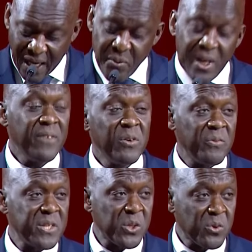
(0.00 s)
I will leave
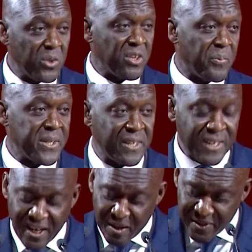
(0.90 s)
you with this quote of
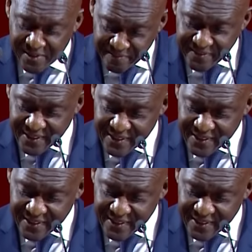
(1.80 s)
President Kagame.